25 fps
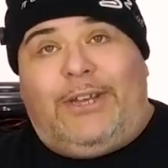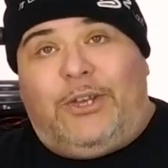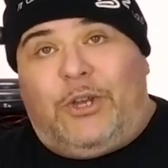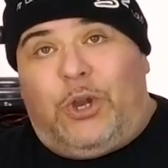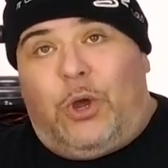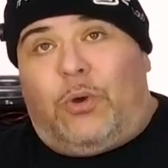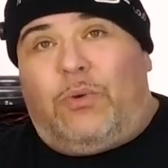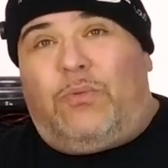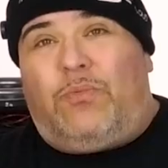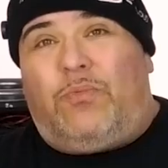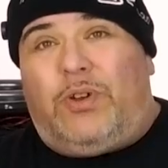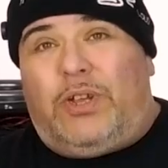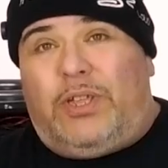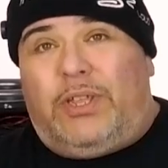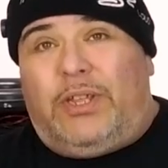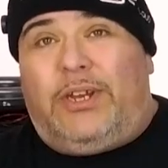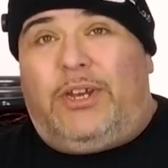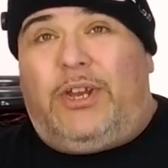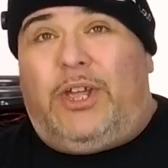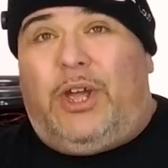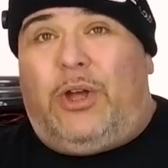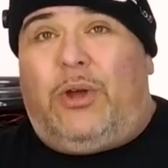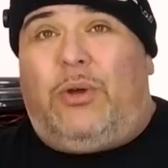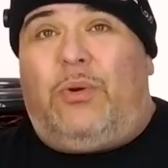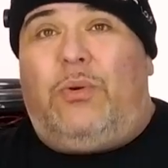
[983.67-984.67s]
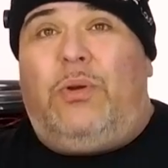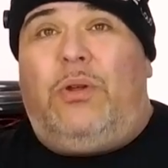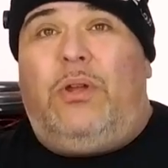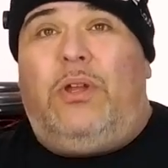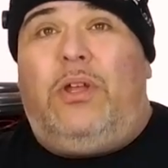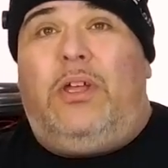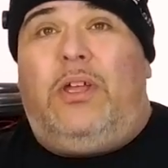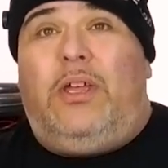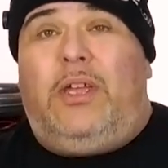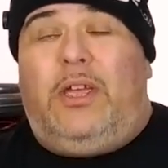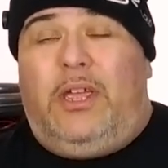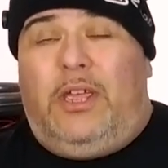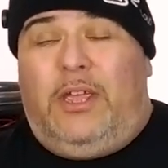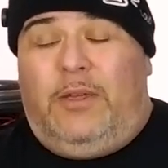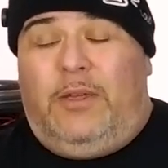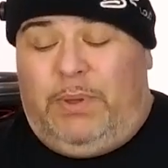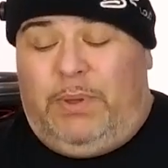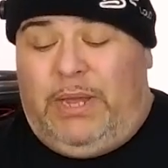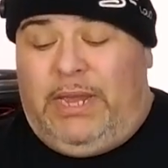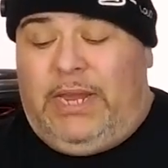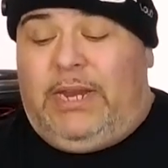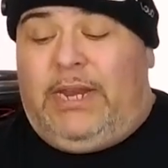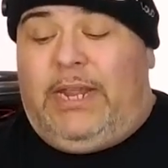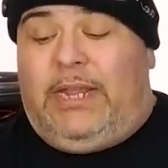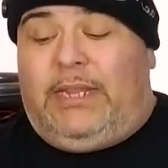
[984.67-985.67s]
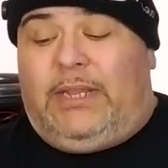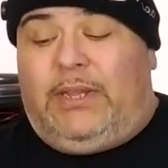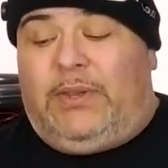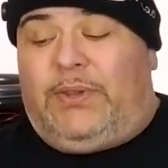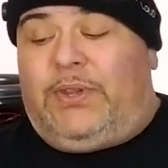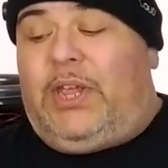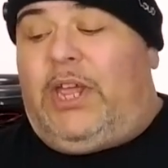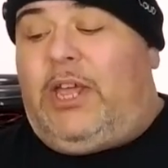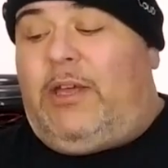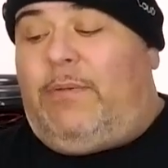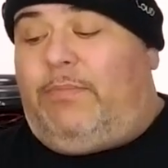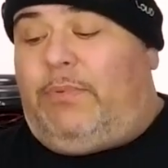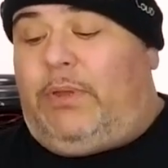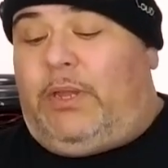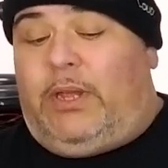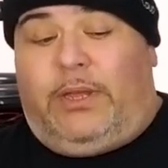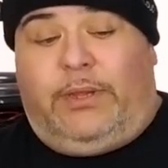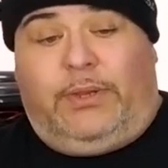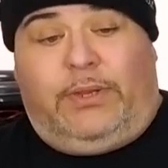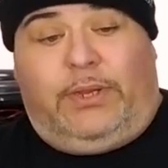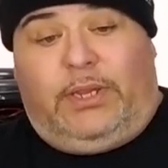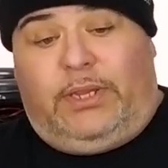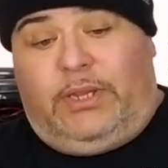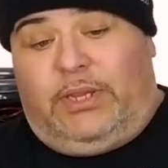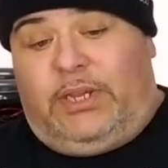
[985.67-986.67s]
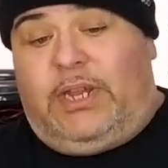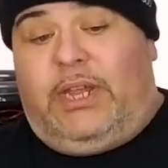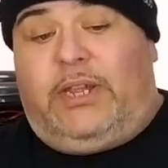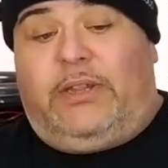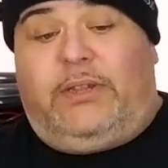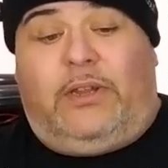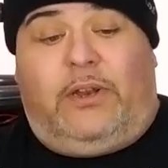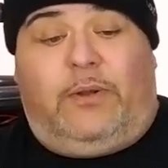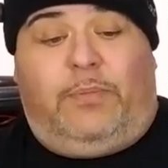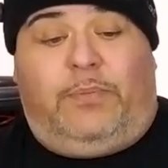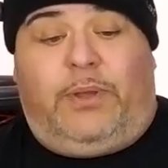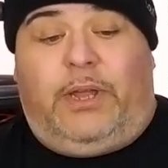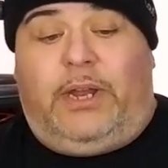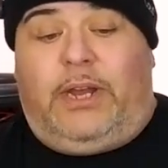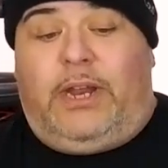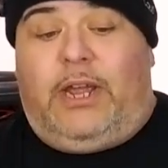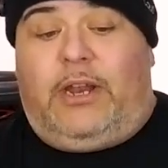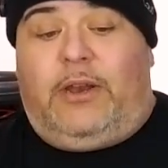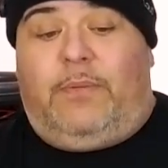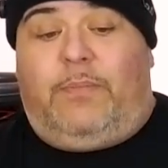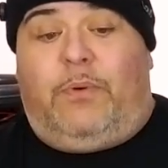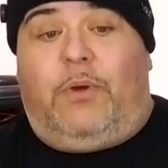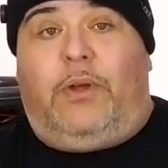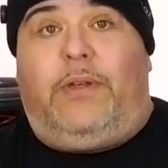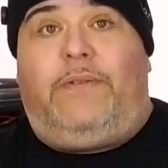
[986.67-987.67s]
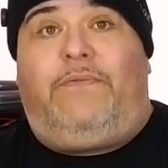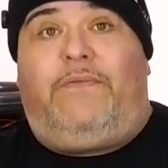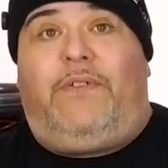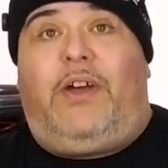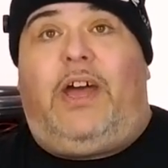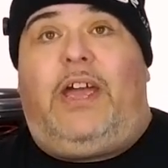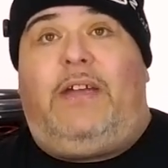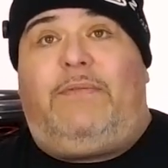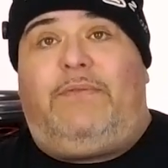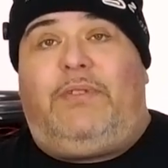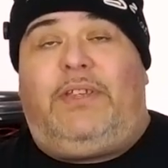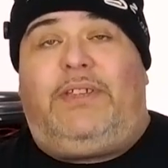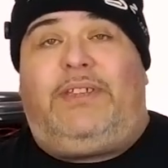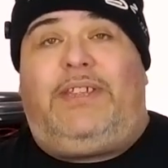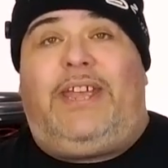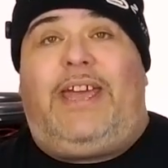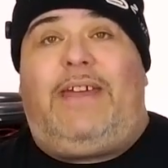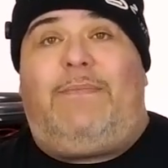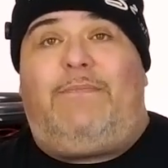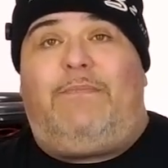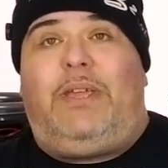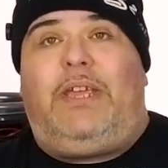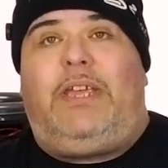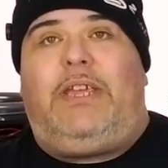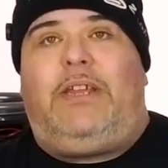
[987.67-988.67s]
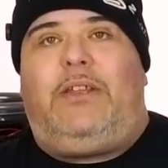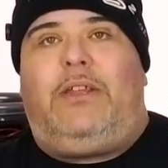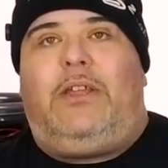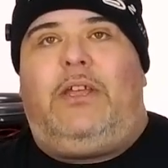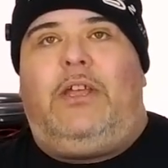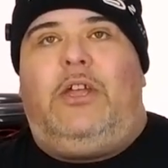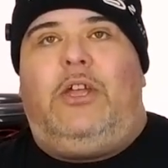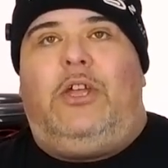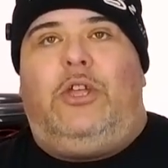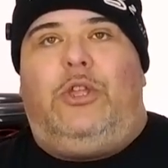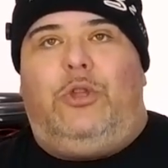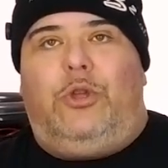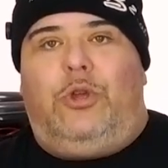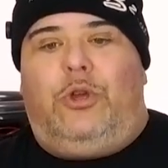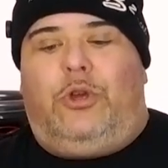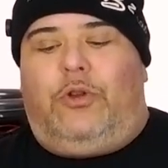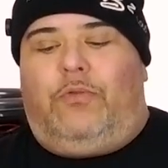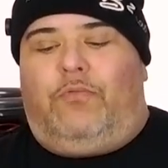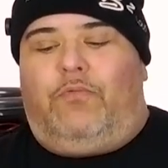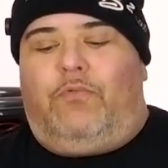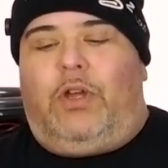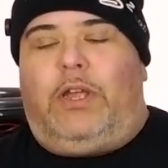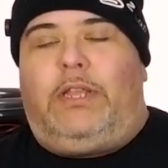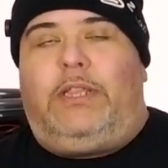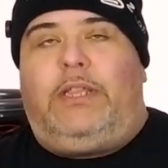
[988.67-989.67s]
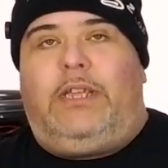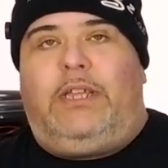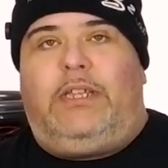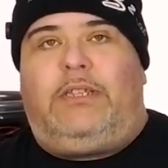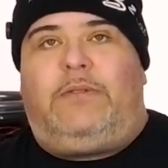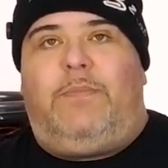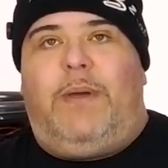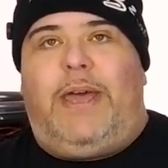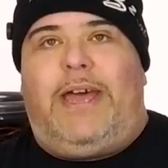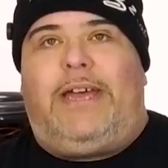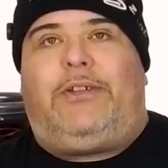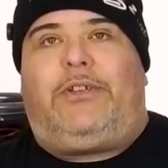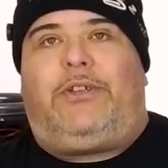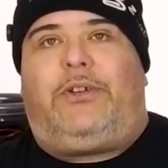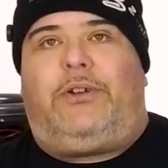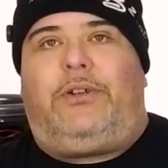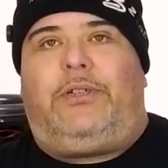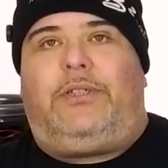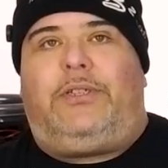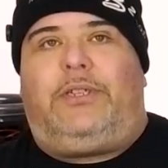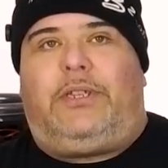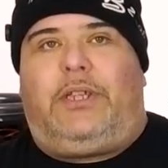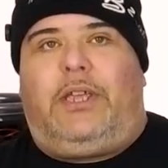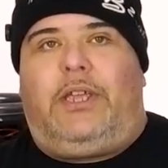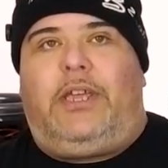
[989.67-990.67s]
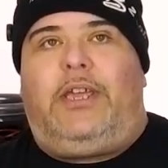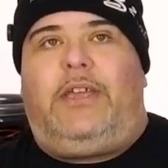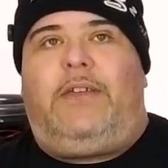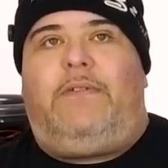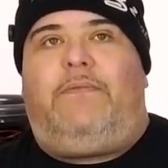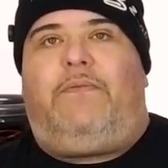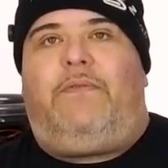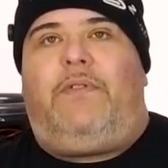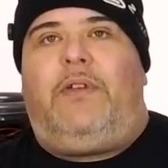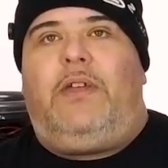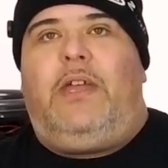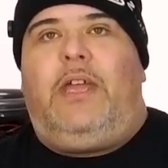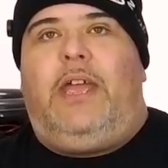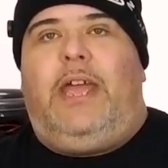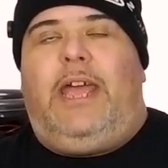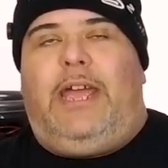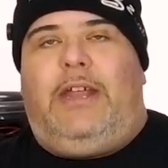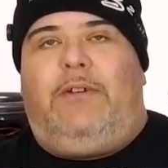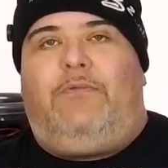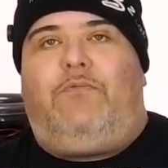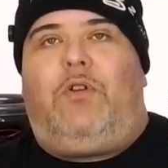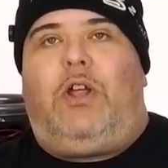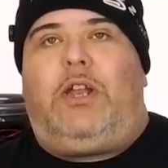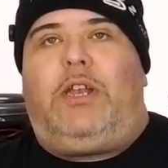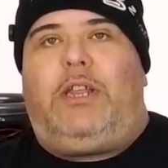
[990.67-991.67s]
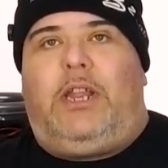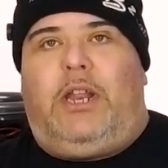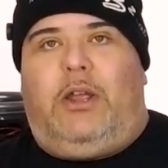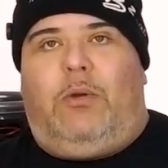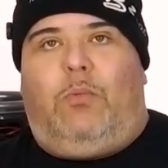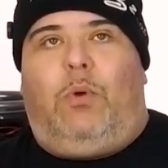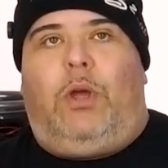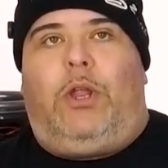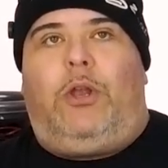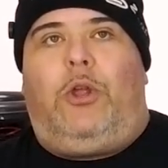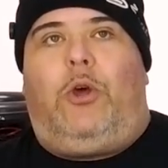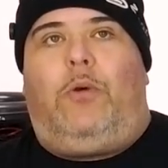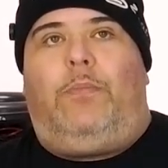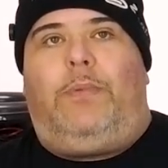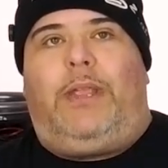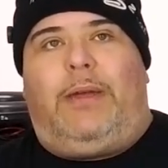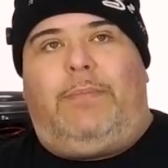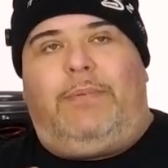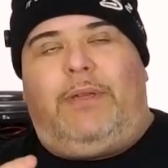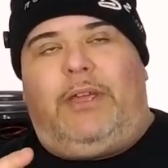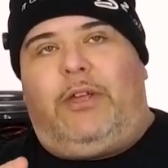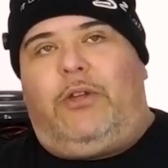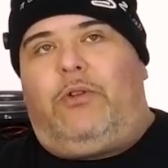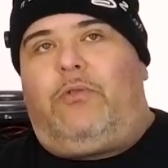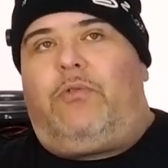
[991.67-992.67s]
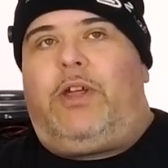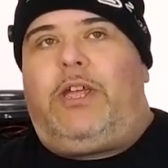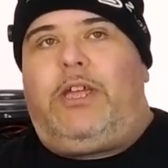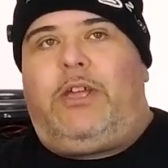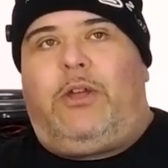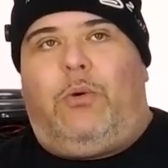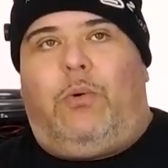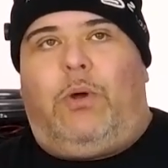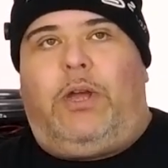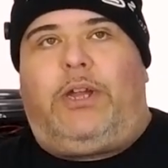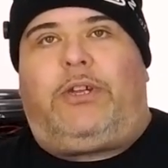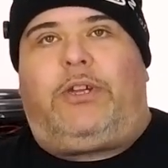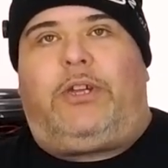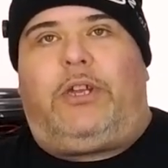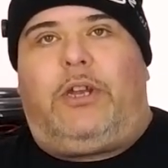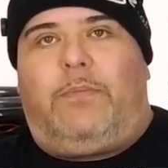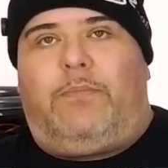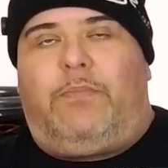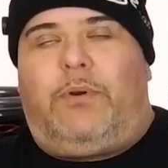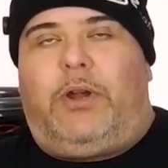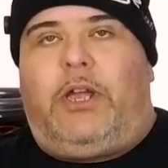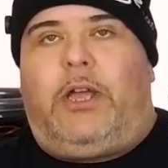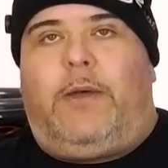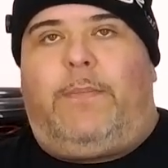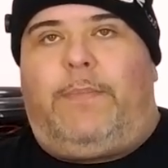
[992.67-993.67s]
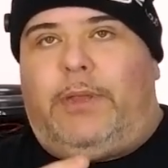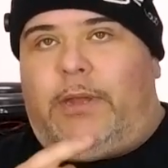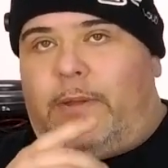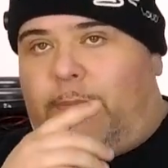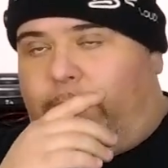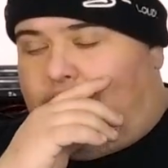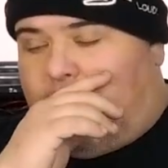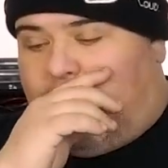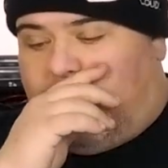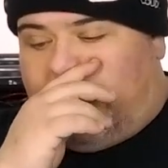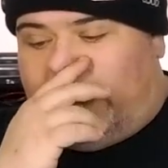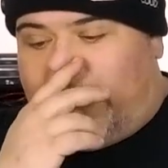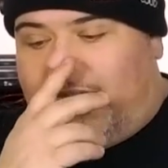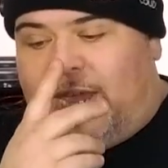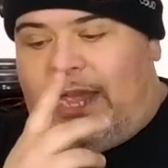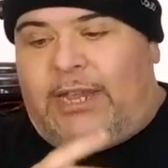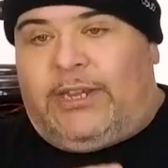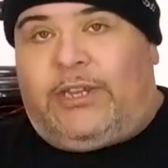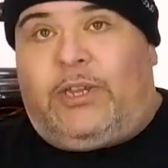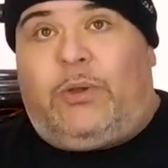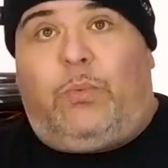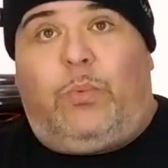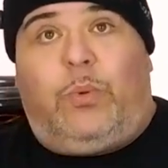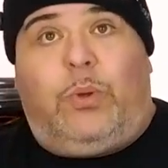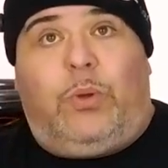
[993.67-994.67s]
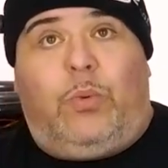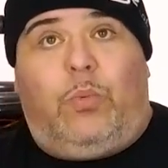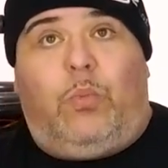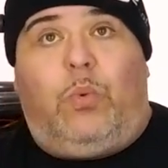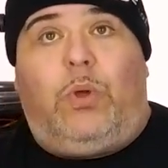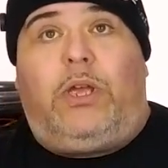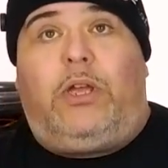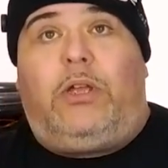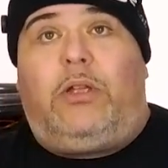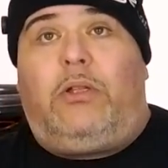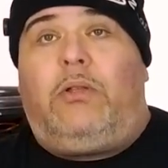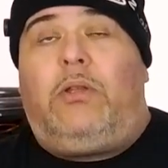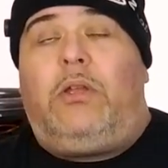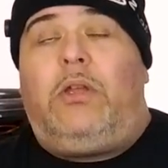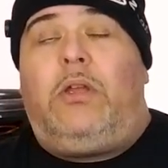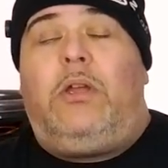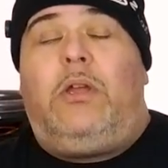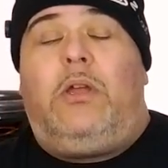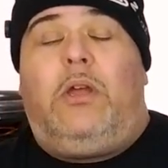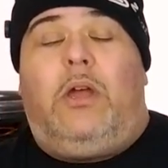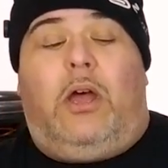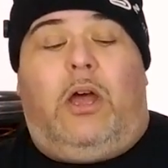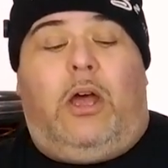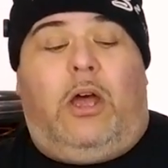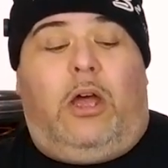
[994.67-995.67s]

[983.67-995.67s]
I don't really know, being that this amp does and says it'll play down to 0.5, does that mean you can run these master and slave and run it at 1 ohm? That'd be a great question to bring up with the podcast, and we will.